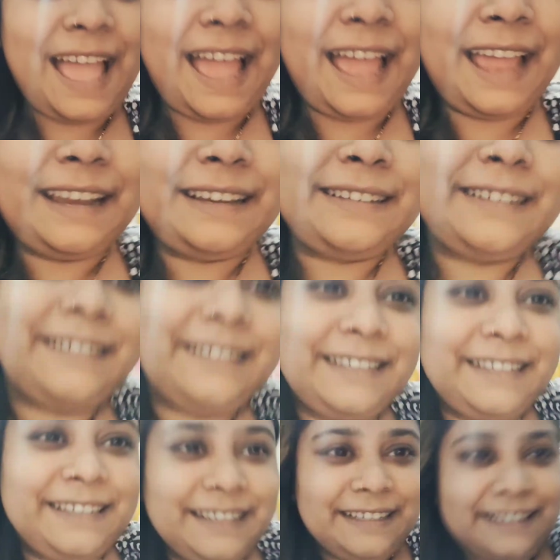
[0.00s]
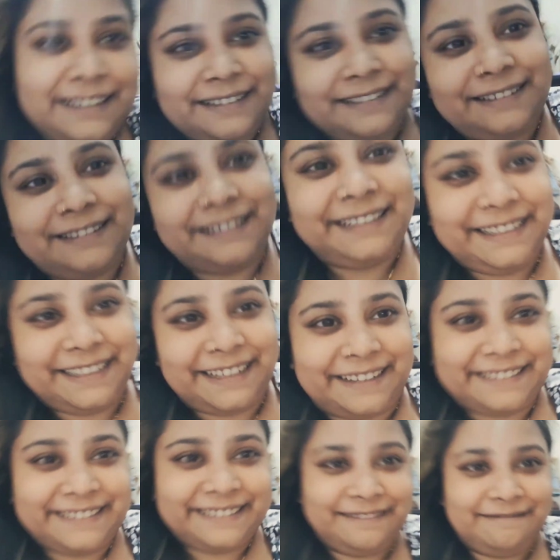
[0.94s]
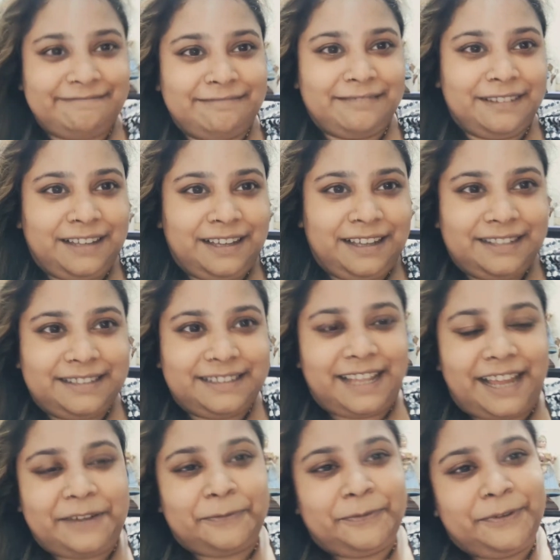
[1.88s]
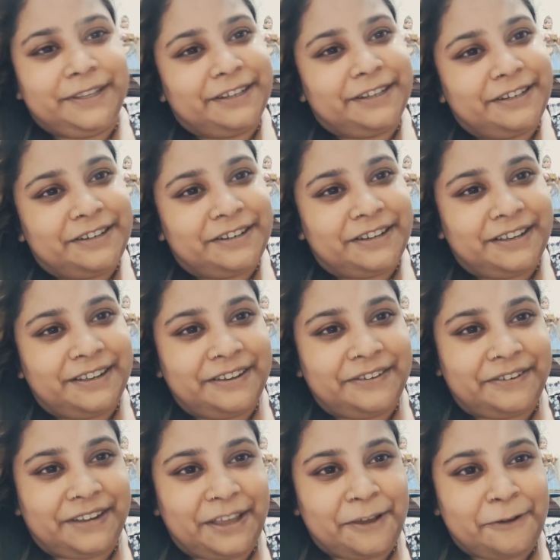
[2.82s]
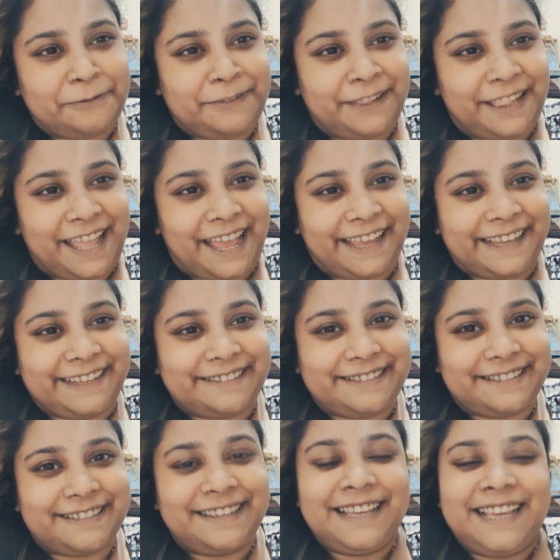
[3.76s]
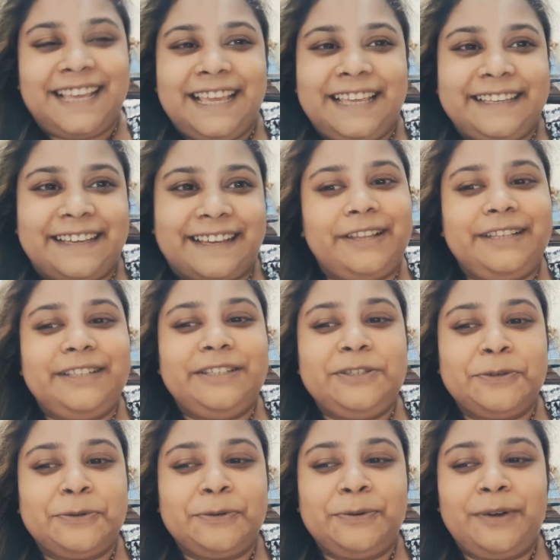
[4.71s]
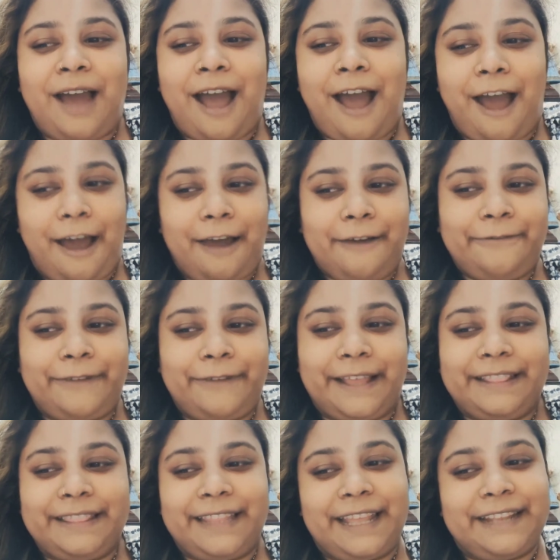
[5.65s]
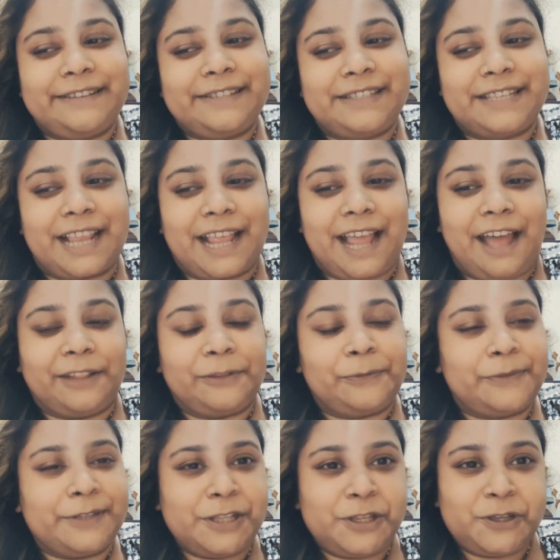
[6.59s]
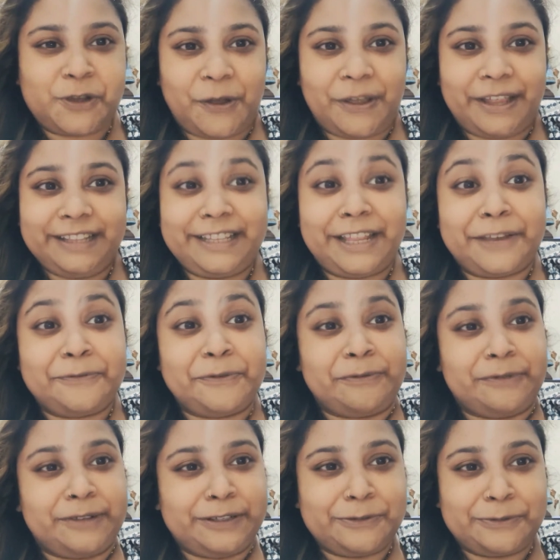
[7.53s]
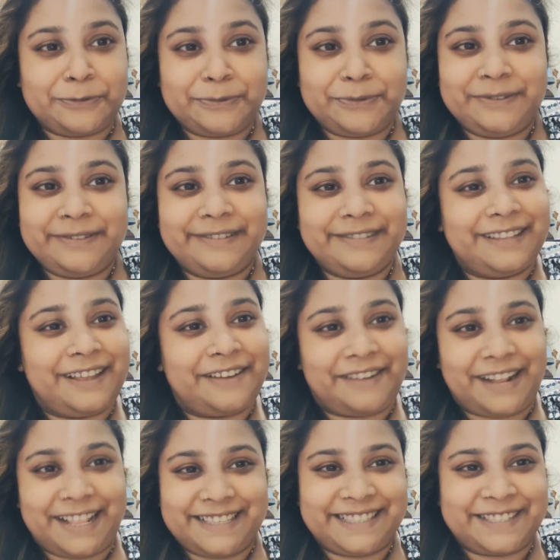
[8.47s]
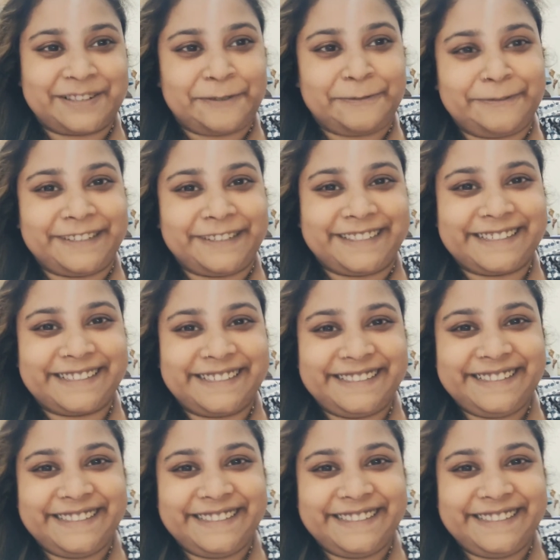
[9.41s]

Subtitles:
And yeah, that weird ray of light. I will do half and then Srikant will join, then we will do the rest of it.